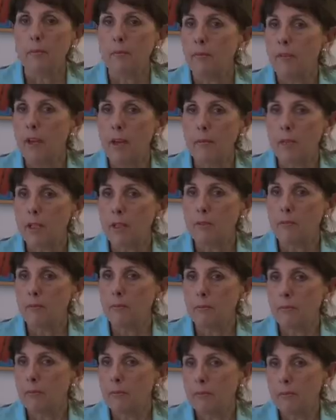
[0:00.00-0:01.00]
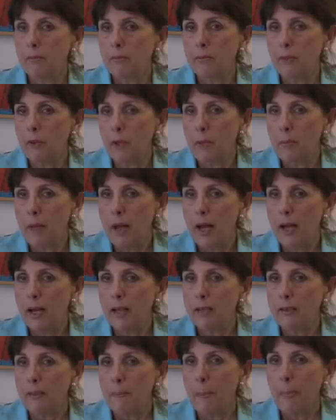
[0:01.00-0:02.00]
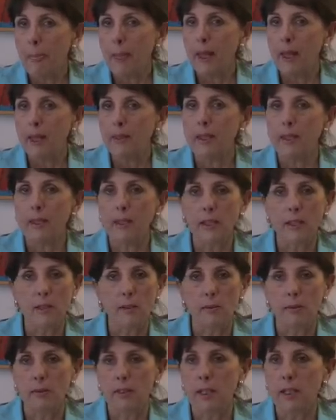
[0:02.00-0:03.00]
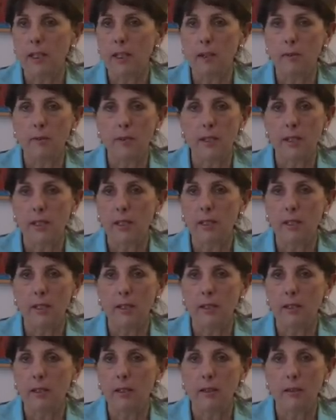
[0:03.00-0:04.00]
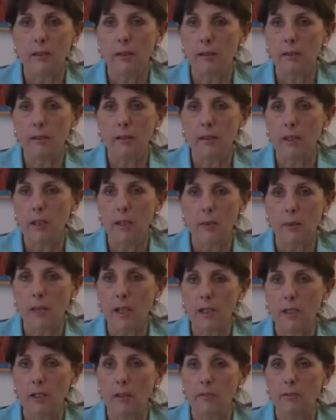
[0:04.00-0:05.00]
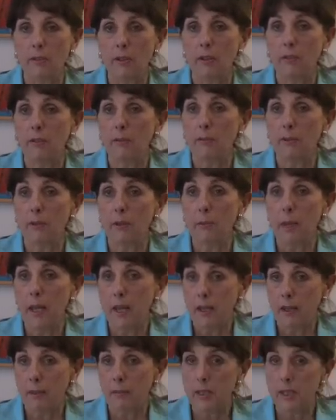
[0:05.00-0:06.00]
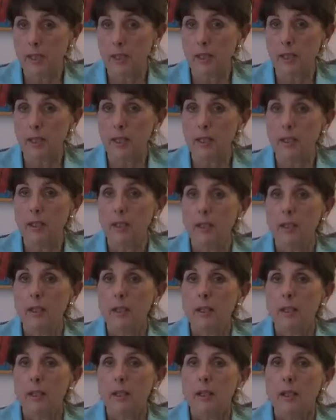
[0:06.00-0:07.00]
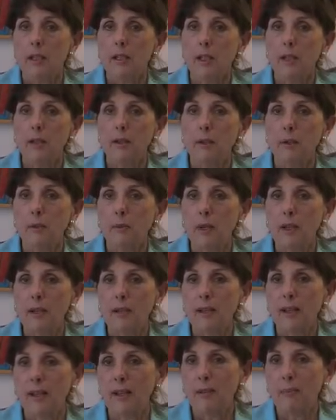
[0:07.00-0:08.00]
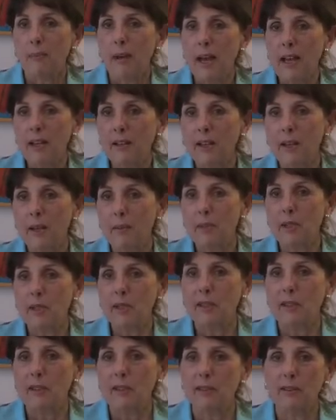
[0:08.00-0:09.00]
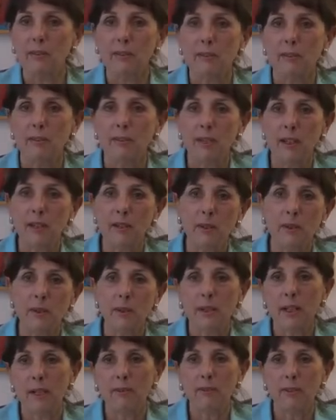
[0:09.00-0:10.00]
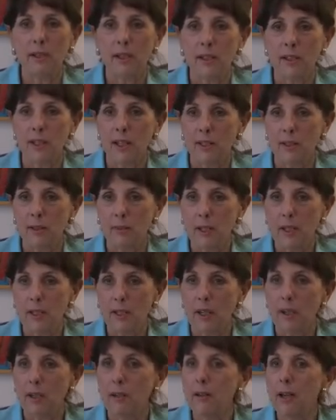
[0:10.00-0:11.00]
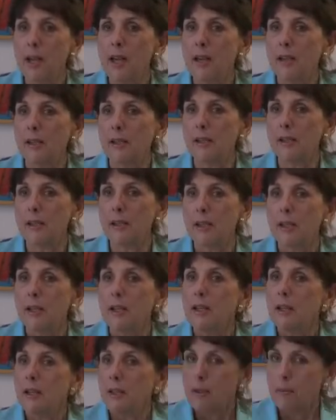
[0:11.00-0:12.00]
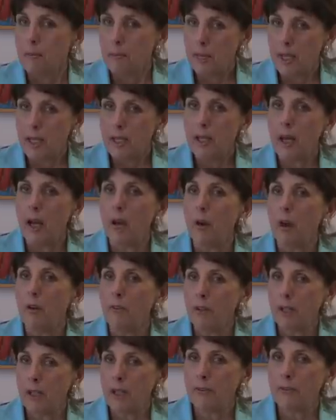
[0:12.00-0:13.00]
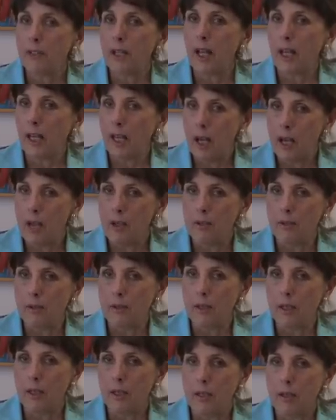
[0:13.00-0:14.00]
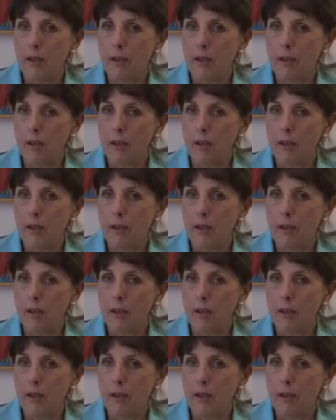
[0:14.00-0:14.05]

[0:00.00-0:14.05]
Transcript: families fall apart, and that's a really risky situation for a man in particular. So when pain comes in the front door, love flies out the window, and men are often left alone.